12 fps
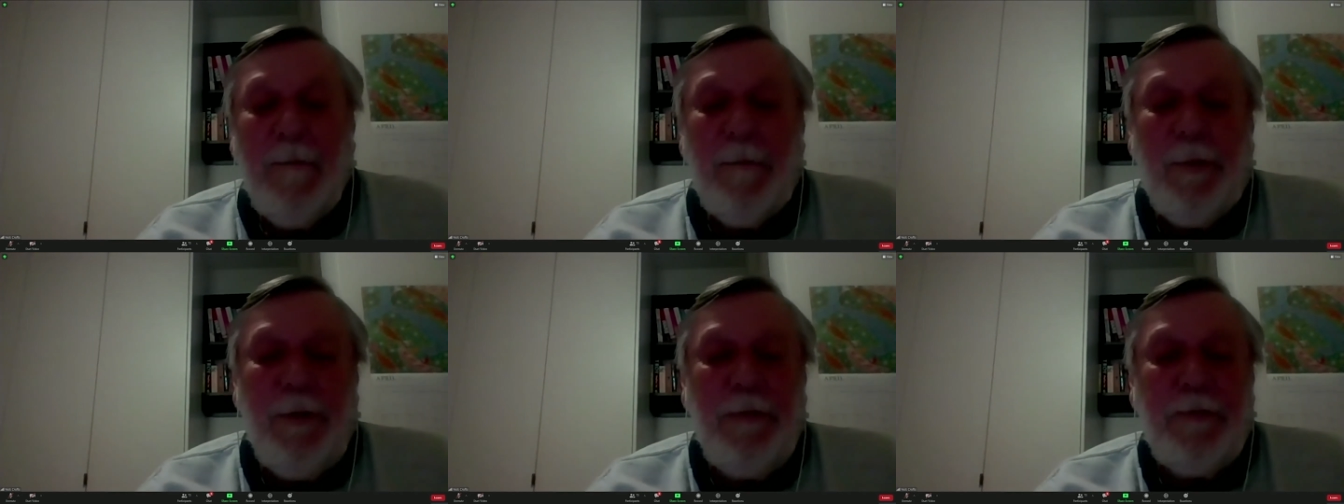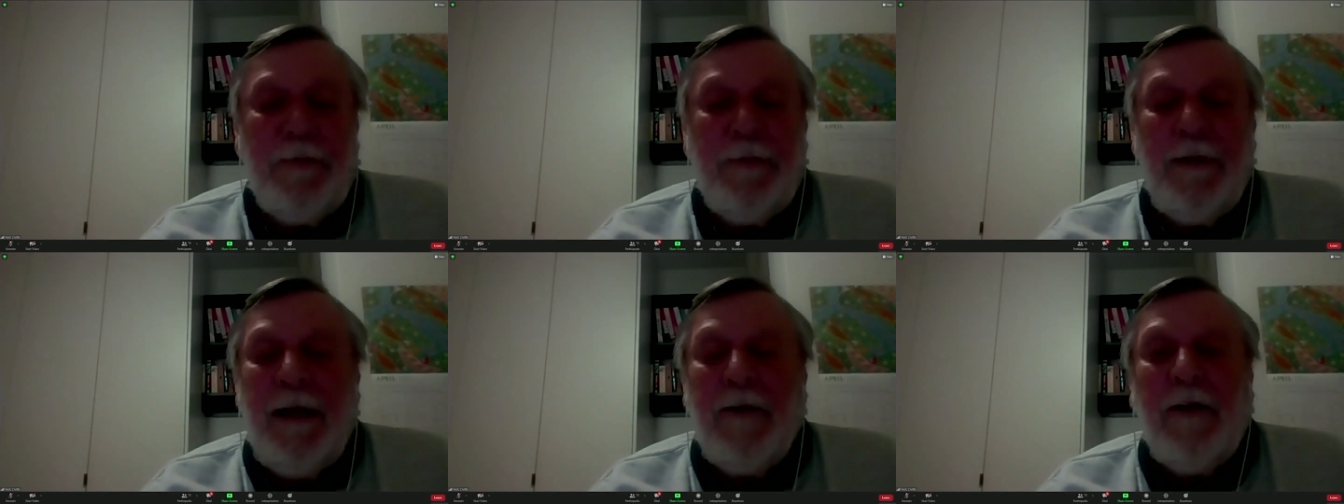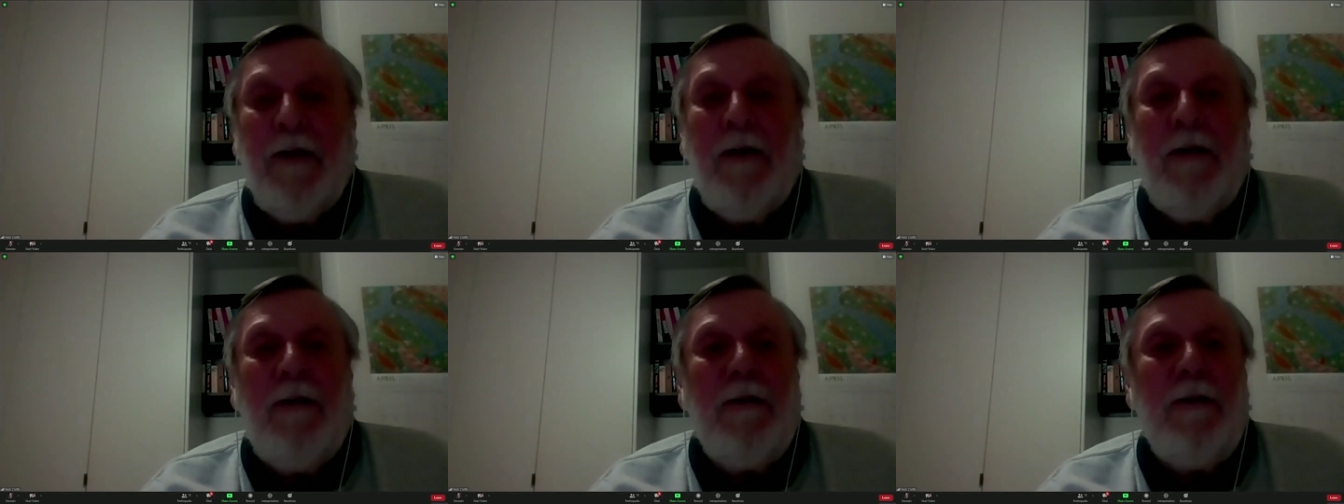proof
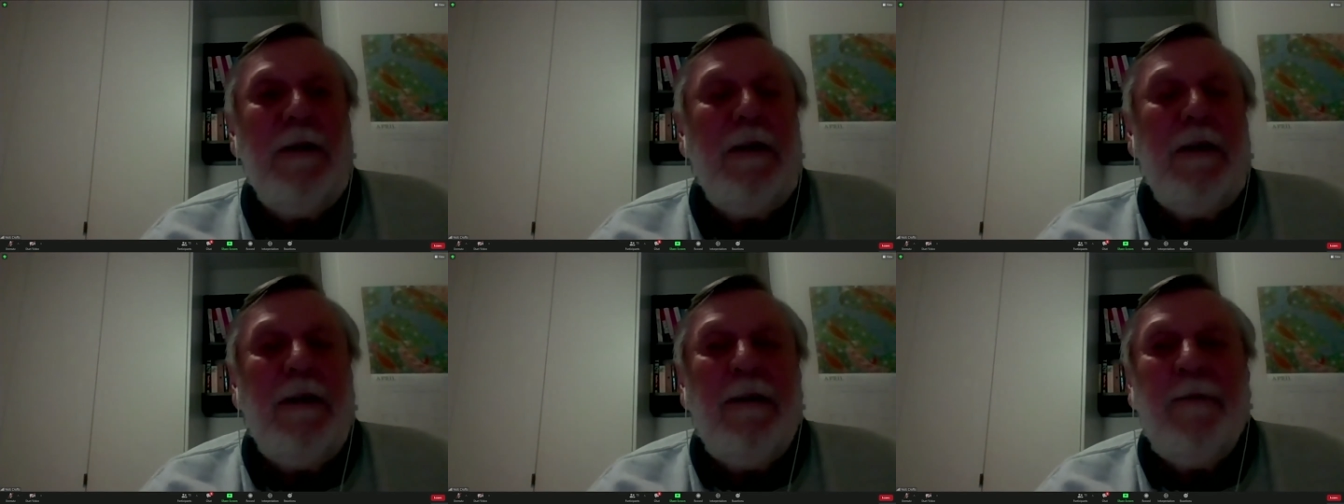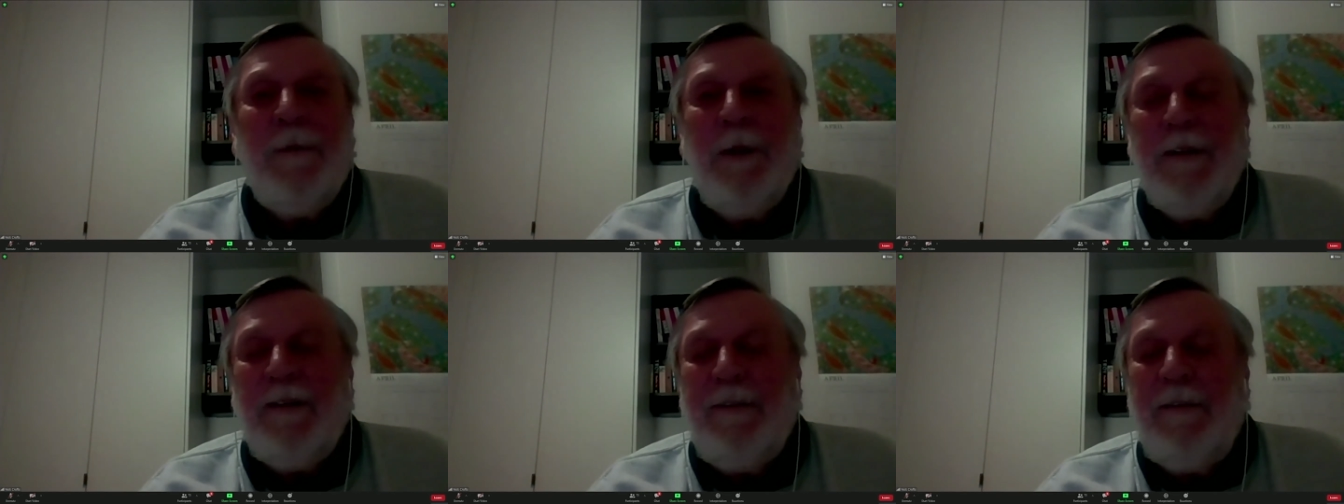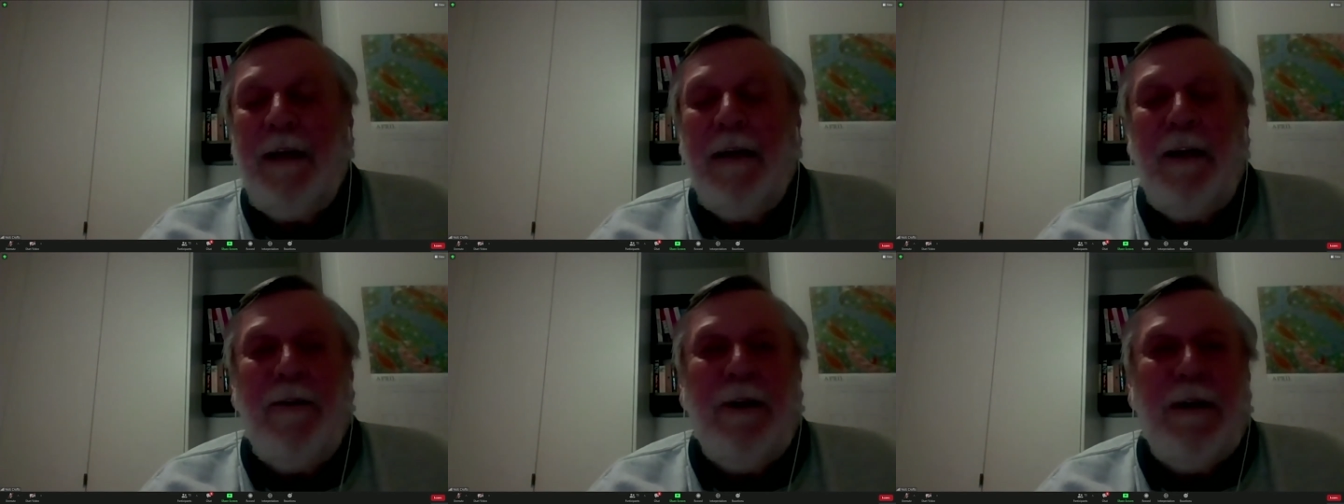alcohol, the most
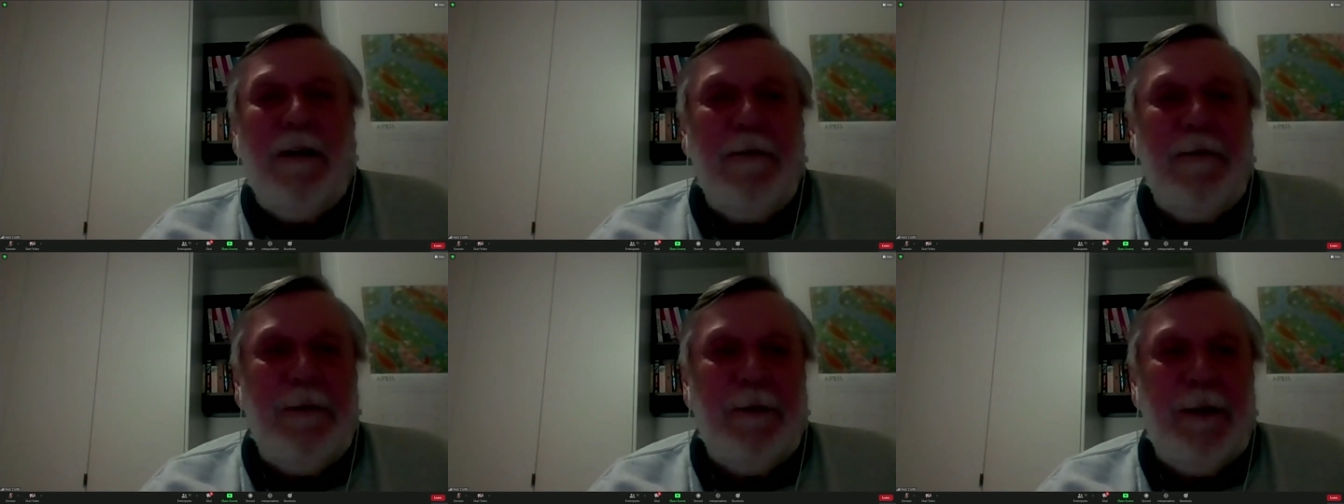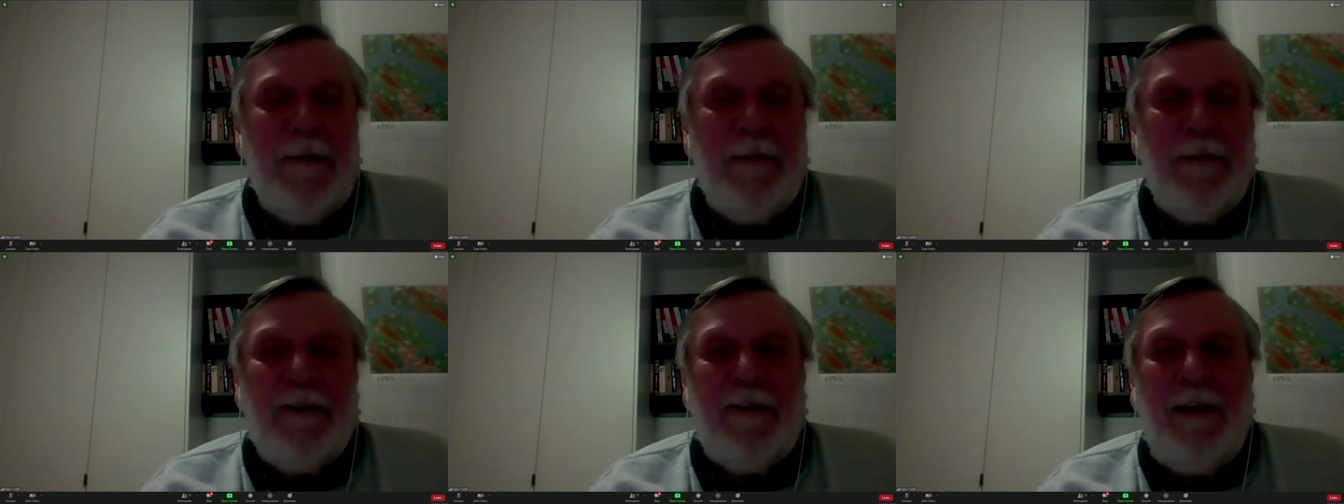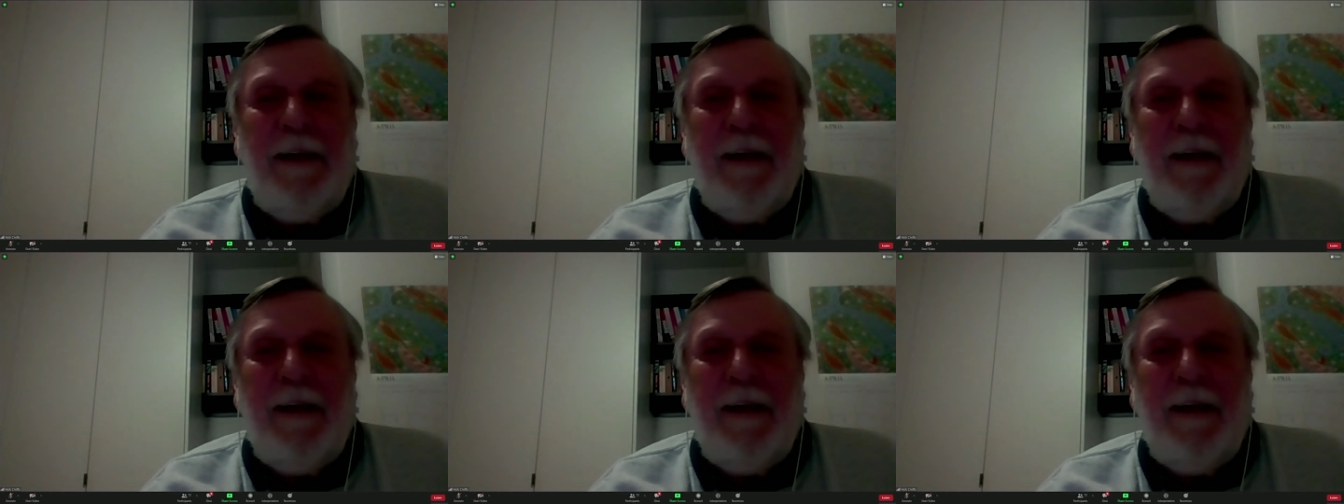deadly drug I've ever ever seen.